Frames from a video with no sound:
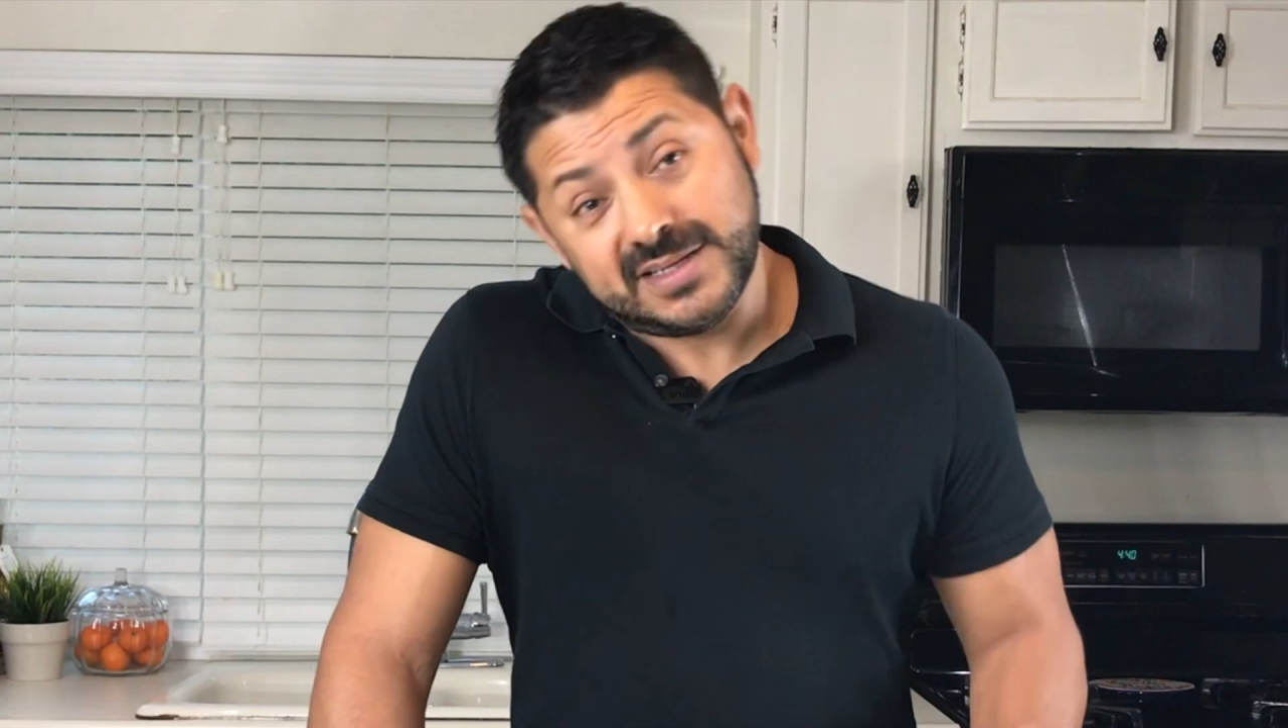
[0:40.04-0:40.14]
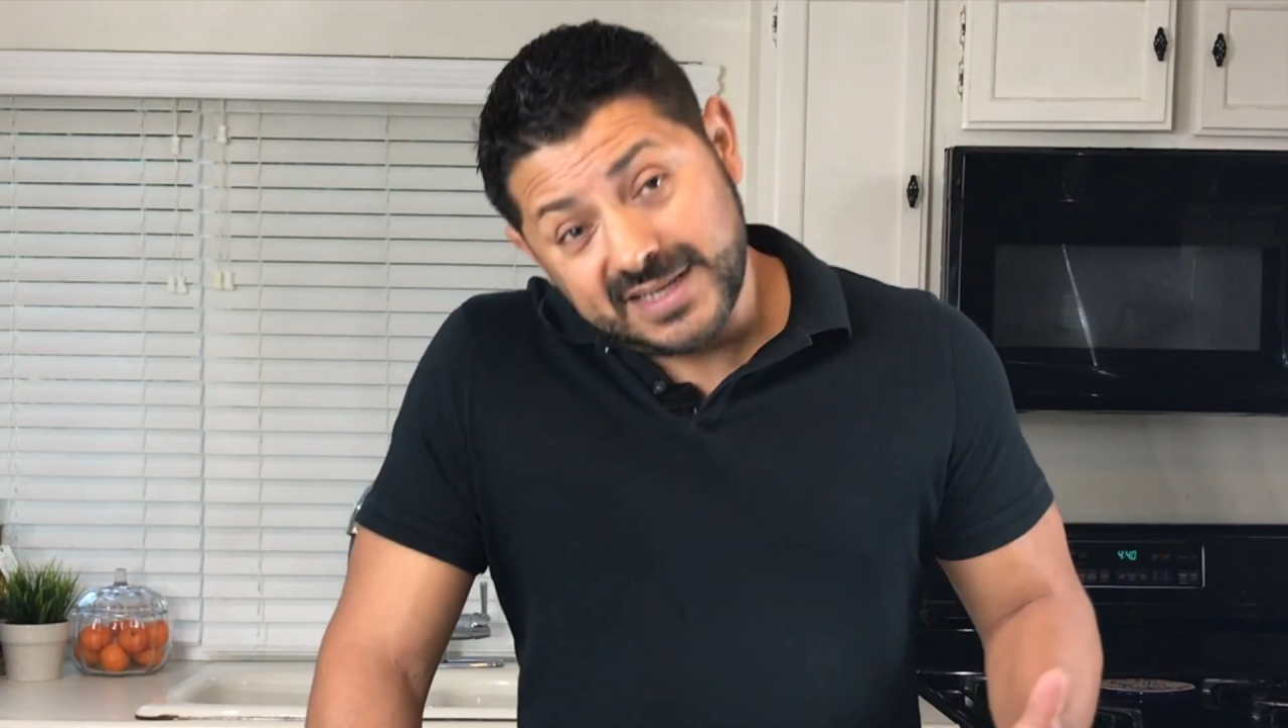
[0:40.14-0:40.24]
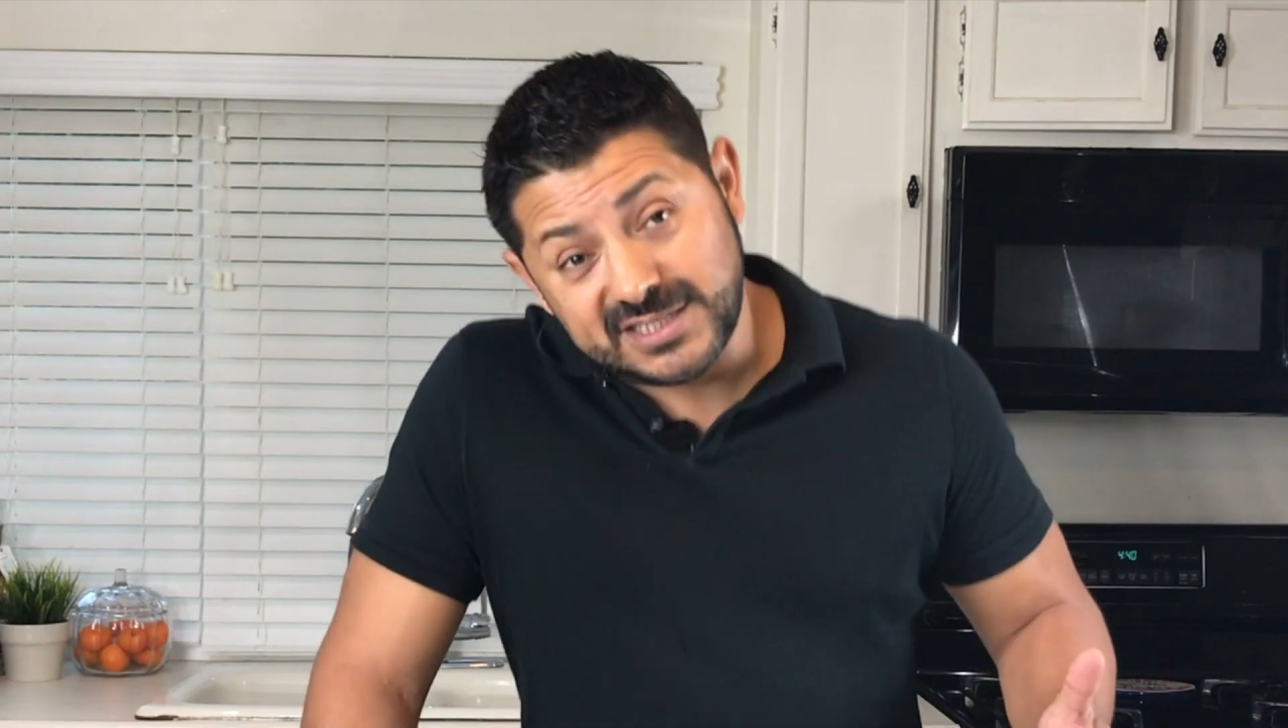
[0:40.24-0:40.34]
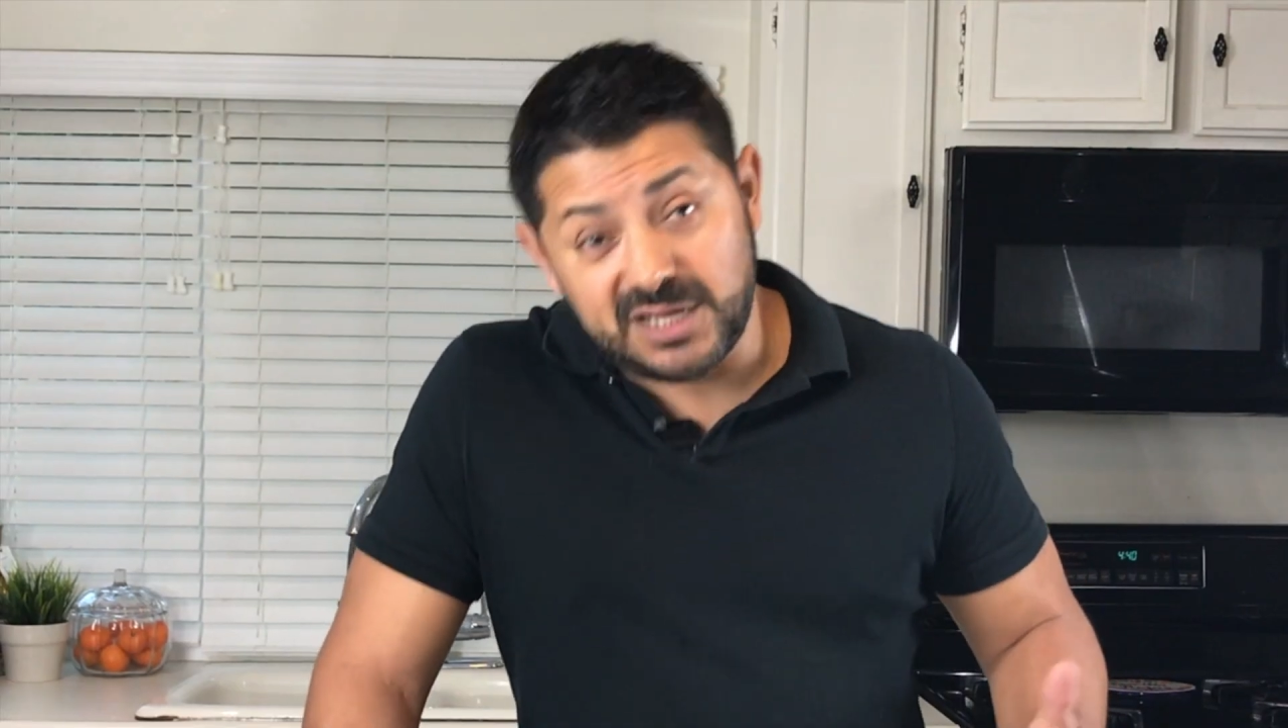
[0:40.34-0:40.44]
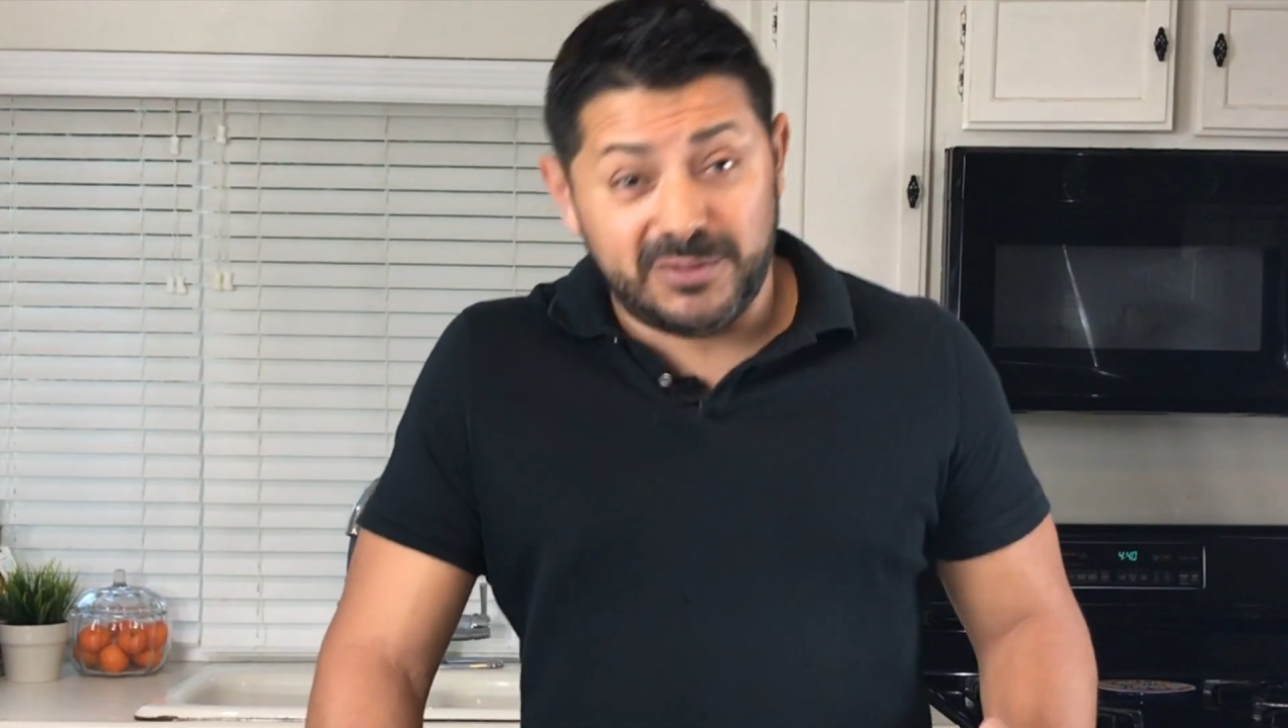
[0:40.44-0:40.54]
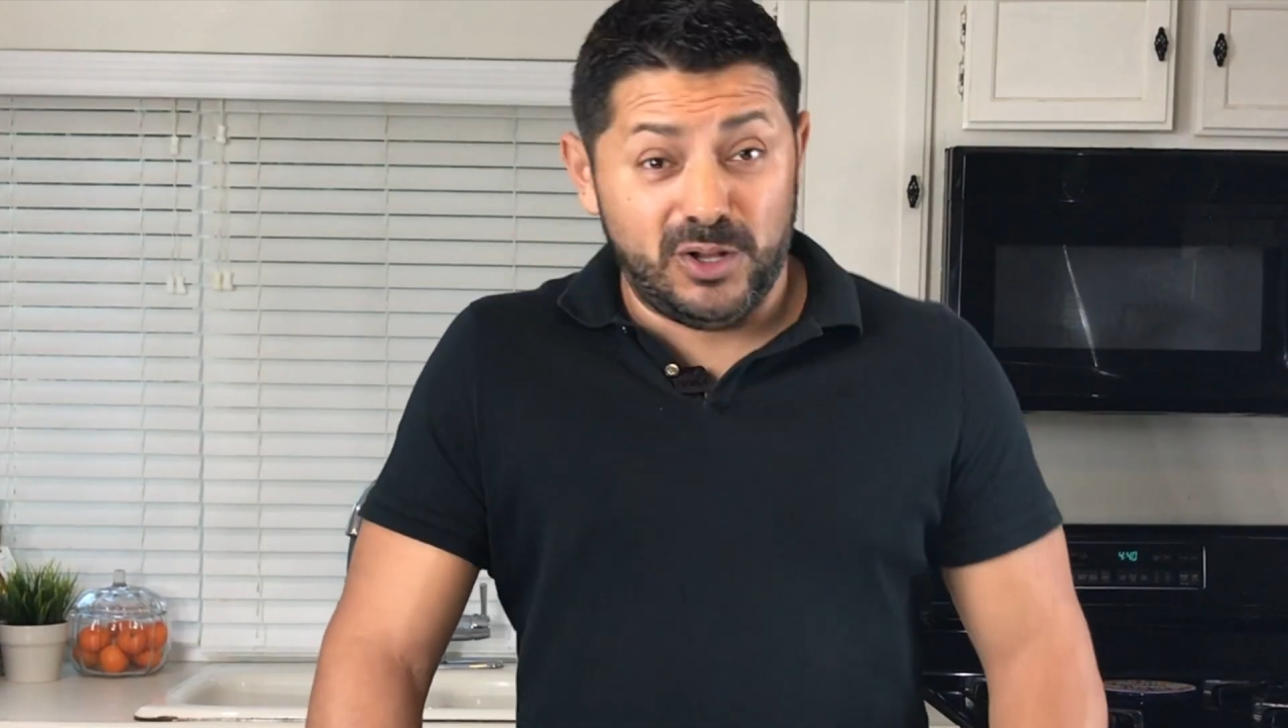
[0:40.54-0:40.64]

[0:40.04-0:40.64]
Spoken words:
Thanksgiving